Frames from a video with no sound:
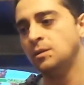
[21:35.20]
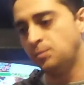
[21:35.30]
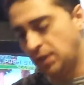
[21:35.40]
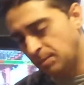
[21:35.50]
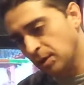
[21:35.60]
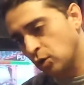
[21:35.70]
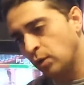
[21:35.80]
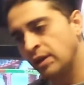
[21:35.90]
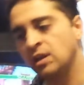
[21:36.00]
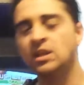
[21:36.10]
People are
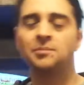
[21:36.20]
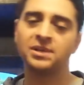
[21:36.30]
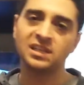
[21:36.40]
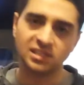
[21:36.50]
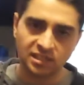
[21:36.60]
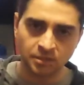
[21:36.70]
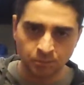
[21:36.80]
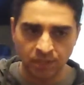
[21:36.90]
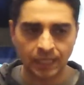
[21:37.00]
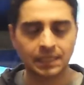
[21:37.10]
going online, but it
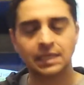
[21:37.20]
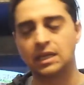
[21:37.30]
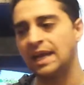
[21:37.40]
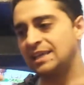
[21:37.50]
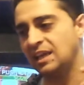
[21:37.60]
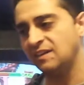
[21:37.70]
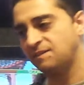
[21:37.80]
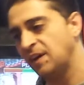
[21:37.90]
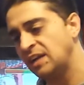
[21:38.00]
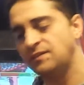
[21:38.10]
doesn't plug in. I can't
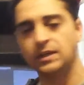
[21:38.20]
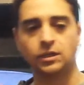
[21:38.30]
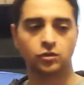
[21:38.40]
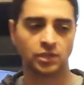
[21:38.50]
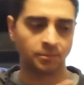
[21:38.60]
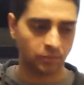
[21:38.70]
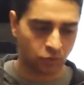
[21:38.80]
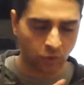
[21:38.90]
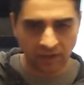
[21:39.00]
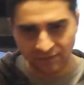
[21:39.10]
find videos. I'm
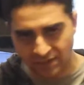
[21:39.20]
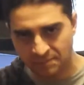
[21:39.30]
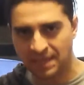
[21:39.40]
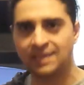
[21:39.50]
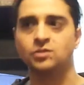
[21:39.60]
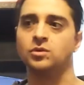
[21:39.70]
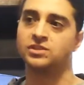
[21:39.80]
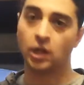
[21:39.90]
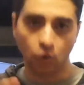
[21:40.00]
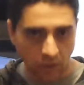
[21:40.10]
going with the manuals.
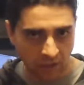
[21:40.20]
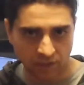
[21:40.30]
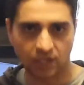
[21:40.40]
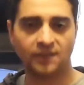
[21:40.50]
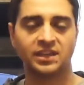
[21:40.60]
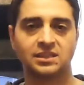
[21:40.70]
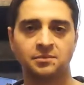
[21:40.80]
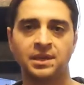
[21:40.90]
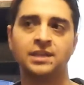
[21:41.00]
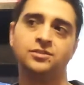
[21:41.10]
I go on KLOV, I get the
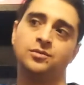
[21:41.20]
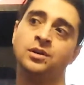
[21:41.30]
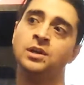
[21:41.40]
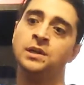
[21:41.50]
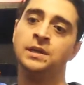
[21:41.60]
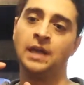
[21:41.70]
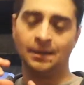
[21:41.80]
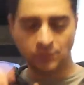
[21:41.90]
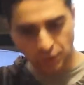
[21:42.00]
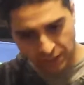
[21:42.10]
manual.
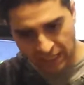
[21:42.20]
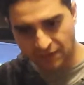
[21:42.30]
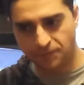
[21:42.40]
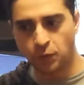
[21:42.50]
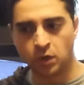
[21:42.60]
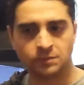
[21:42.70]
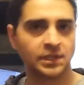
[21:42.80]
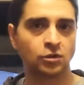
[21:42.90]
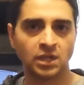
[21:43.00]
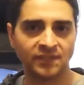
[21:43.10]
I'm looking at forums.
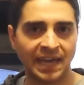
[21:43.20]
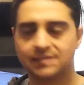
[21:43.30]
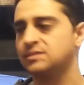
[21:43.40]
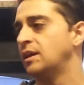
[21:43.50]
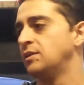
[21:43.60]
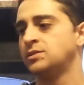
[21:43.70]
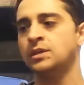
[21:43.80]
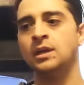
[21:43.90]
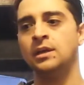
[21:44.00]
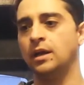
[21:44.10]
I don't have access.
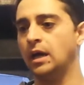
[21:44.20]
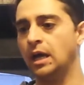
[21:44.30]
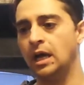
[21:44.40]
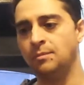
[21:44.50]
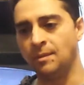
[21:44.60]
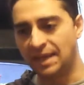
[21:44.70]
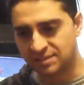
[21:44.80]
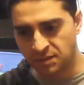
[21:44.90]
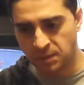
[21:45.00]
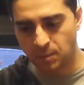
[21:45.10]
I'm
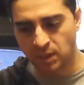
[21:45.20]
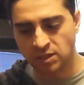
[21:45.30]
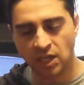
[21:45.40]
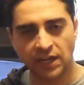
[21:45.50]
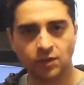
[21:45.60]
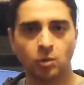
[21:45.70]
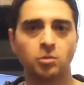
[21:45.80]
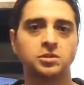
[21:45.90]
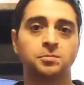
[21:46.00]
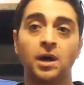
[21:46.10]
asking people online. No one
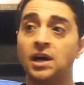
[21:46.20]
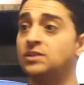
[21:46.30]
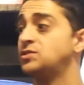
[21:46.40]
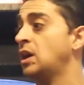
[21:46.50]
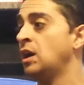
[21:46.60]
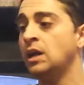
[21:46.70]
responds.